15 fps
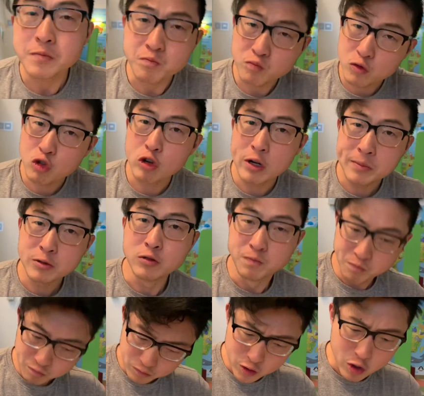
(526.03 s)
The grapes,
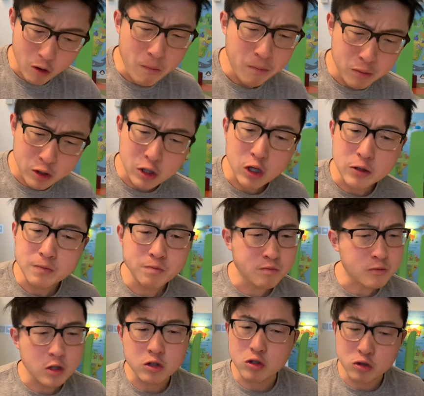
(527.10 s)
you know, pretty good.
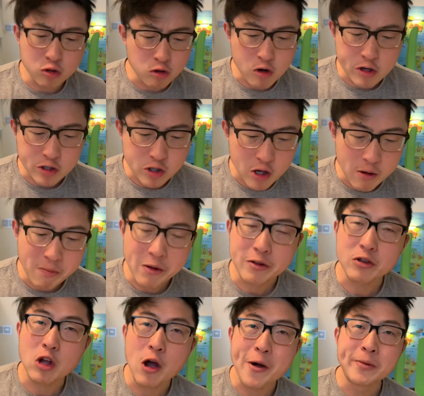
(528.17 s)
Nothing too crazy there, but
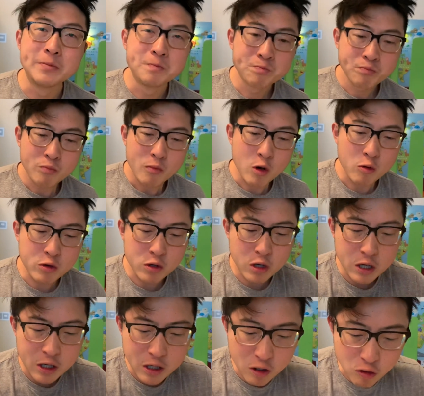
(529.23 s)
when you're
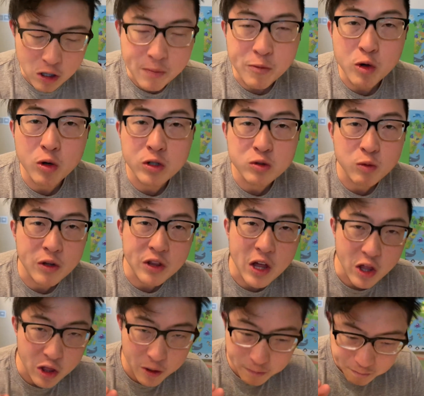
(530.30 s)
eating a grape, you always want that
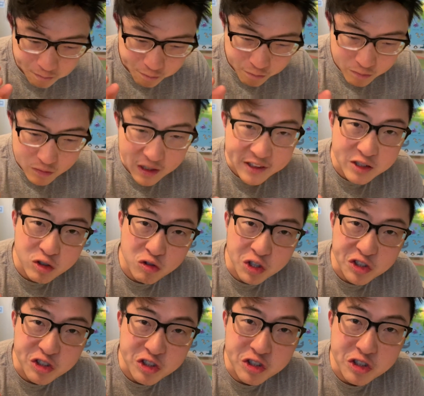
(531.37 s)
nice
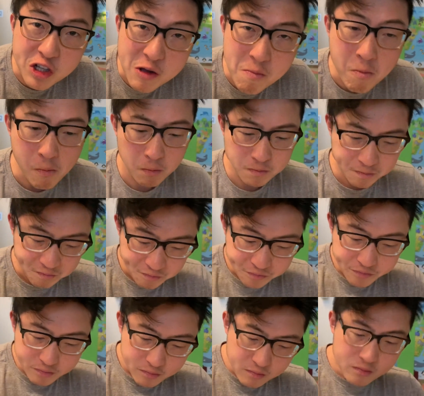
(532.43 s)
crunchy skin.
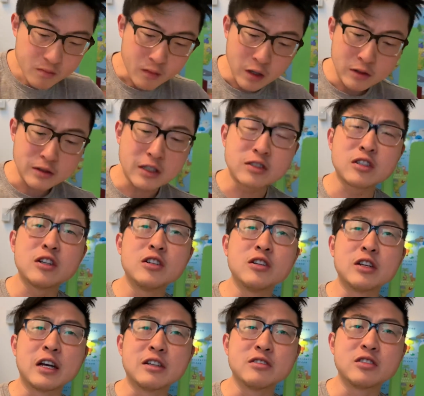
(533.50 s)
That's how you know you
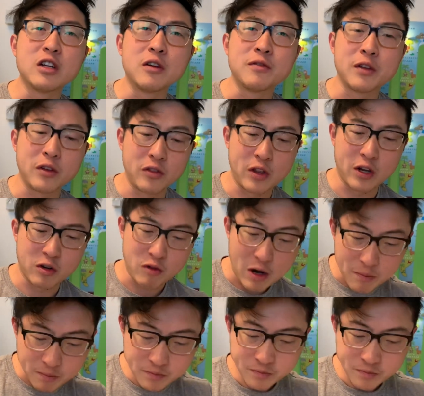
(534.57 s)
got yourself a thick grape.